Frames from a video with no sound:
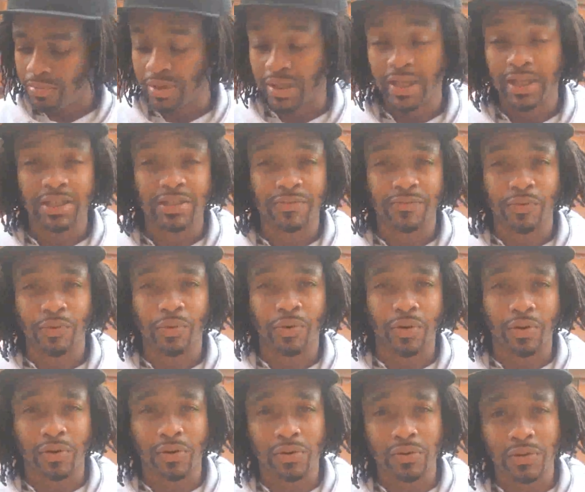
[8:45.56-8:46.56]
placed
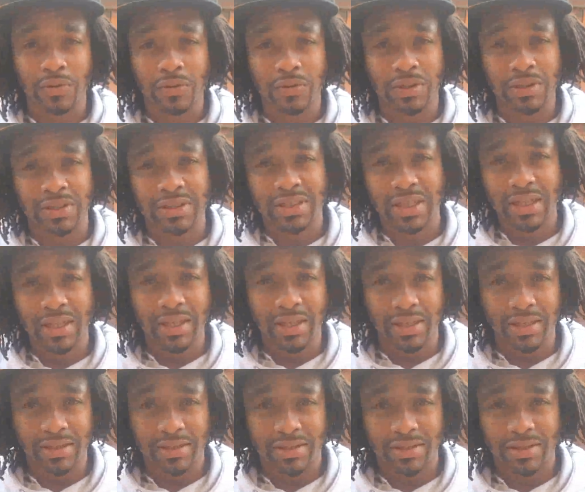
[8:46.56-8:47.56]
for the
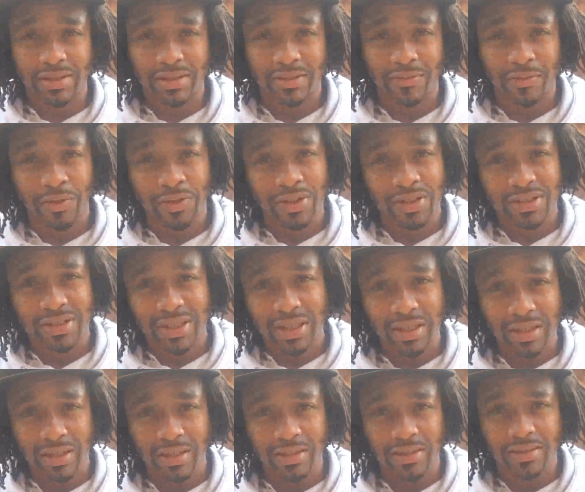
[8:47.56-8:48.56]
seeds.
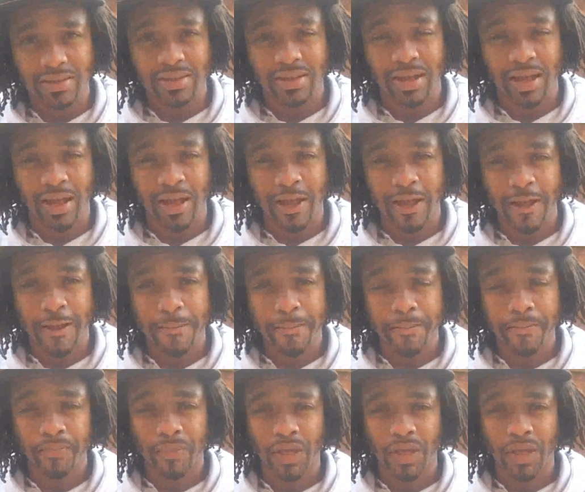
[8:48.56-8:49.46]
Alright?